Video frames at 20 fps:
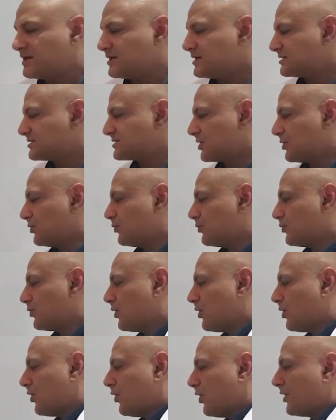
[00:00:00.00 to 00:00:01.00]
So
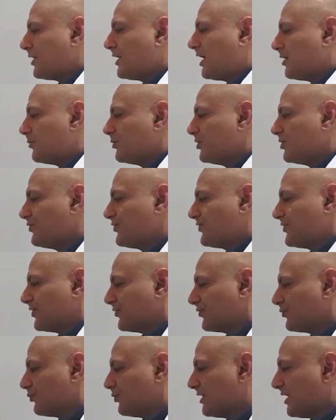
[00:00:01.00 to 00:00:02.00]
on our immune
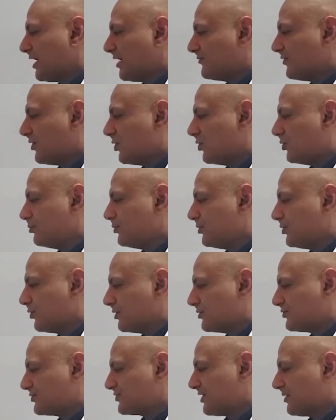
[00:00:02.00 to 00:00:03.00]
cells, we have
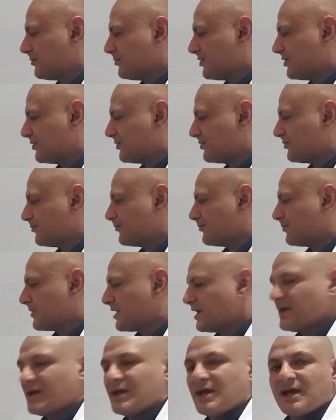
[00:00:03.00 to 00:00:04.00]
opioid receptors.
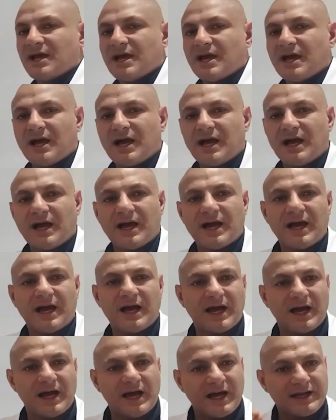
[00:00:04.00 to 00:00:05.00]

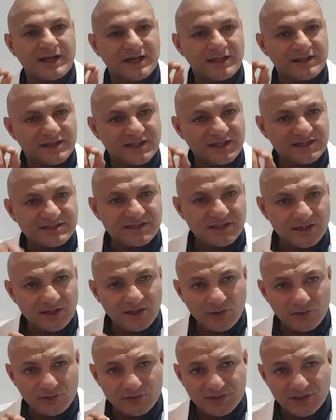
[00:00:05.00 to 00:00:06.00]
And at this
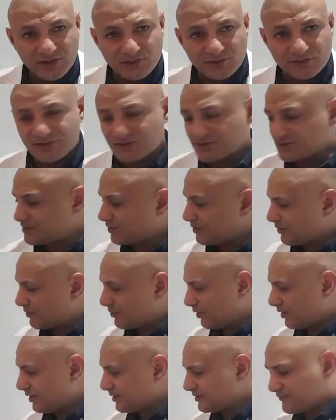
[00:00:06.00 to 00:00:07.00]
low dose,
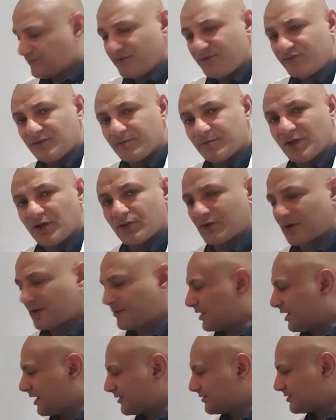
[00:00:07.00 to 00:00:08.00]
not at the 50
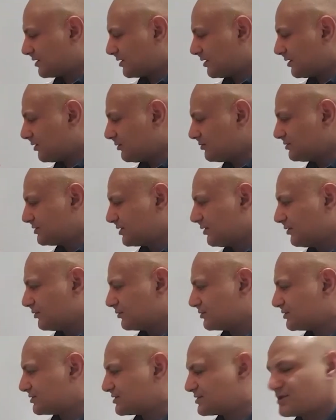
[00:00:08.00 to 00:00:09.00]
milligram, at the low
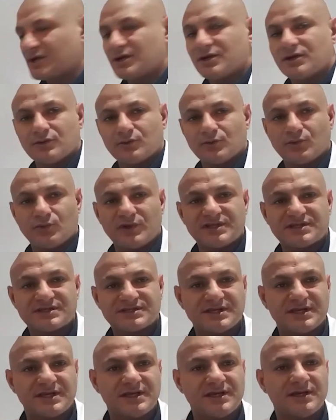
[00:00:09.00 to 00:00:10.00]
dose, we
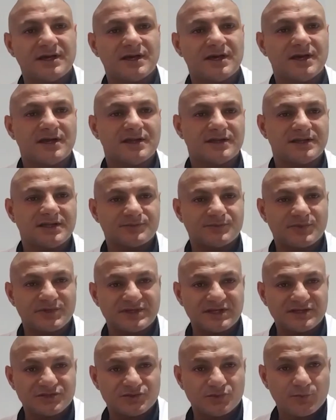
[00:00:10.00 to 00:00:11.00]
see these
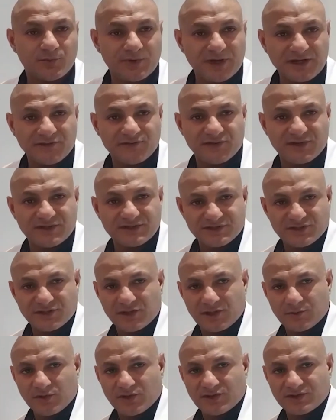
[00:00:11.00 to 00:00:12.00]
potential benefits to the
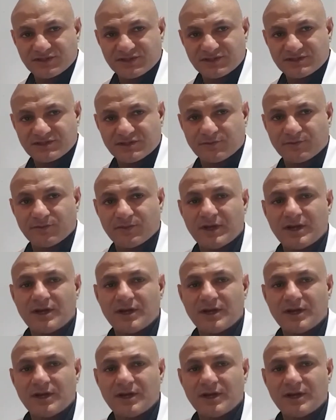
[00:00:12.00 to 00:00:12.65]
immune system.